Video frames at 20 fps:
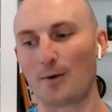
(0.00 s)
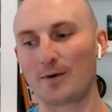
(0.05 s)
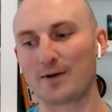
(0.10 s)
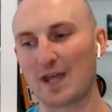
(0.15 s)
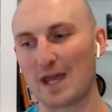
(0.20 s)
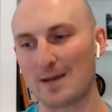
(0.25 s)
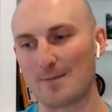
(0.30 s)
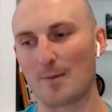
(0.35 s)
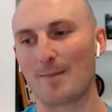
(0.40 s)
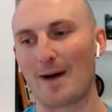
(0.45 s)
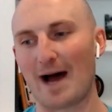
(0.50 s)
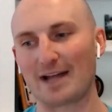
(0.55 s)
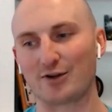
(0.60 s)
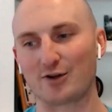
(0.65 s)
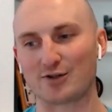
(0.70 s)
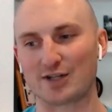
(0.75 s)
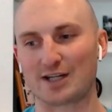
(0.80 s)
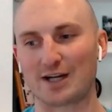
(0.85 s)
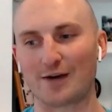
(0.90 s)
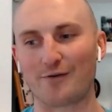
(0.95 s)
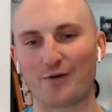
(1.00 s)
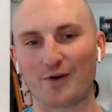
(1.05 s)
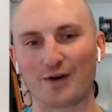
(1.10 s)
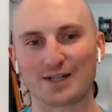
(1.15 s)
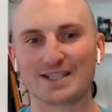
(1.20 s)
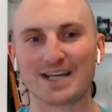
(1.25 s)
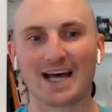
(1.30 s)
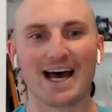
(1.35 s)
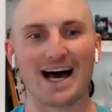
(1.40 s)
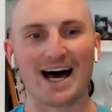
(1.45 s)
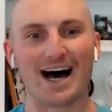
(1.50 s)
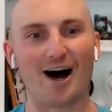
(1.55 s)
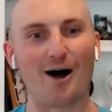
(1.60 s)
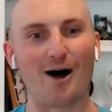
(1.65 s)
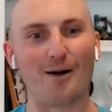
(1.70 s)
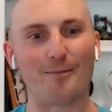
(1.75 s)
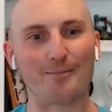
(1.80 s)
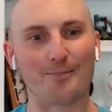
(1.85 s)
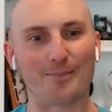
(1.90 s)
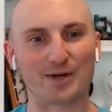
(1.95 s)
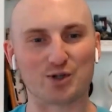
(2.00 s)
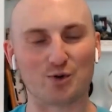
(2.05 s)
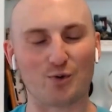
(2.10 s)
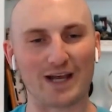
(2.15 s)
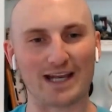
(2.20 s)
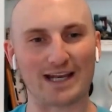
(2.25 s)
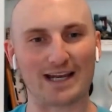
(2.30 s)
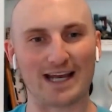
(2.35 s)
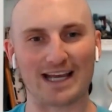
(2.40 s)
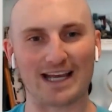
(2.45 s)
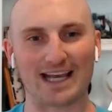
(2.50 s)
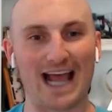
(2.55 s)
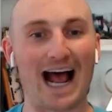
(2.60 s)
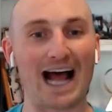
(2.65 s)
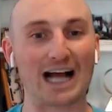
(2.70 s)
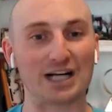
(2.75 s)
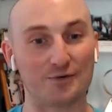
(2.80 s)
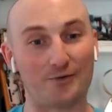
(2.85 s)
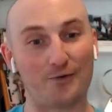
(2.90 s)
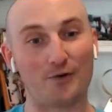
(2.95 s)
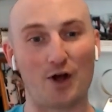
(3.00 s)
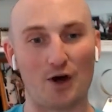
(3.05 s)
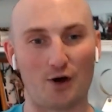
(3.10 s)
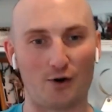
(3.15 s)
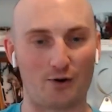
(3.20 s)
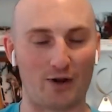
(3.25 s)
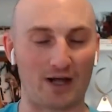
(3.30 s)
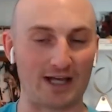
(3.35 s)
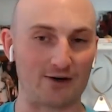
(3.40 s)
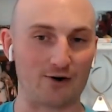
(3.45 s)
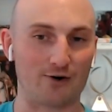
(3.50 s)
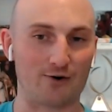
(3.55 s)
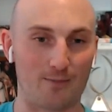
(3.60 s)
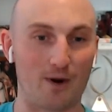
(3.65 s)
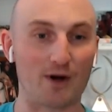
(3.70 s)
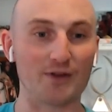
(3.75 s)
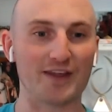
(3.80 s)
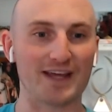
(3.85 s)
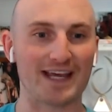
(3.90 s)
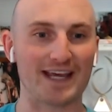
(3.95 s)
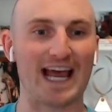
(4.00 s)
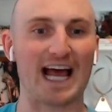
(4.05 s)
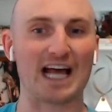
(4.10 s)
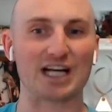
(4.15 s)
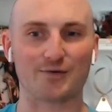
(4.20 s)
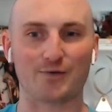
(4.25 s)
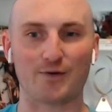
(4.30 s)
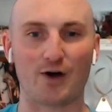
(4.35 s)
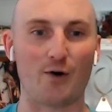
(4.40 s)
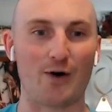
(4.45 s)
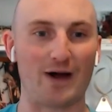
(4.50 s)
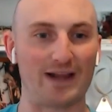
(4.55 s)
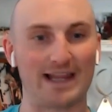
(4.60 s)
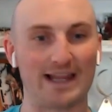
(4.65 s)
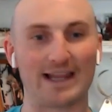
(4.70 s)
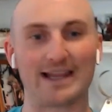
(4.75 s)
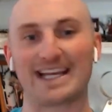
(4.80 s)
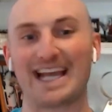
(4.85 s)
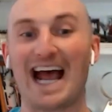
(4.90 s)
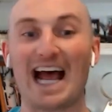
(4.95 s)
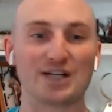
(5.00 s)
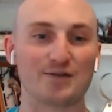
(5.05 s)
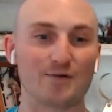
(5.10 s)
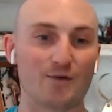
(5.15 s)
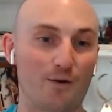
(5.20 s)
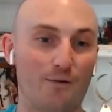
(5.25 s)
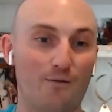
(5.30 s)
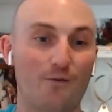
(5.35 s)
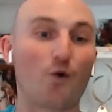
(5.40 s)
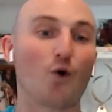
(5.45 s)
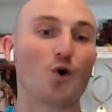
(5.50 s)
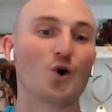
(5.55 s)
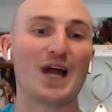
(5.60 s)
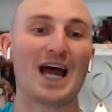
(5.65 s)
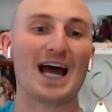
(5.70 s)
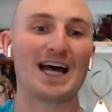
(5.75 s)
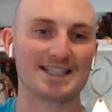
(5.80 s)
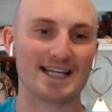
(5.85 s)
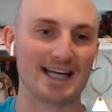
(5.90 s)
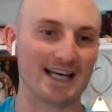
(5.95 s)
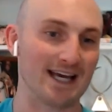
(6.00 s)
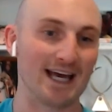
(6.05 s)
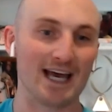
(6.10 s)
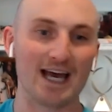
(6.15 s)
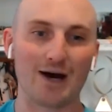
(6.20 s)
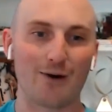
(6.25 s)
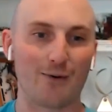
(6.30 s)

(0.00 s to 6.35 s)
Keep in mind there's a difference um, between cash flow, like your monthly cash flow, and the cash flow forecasting.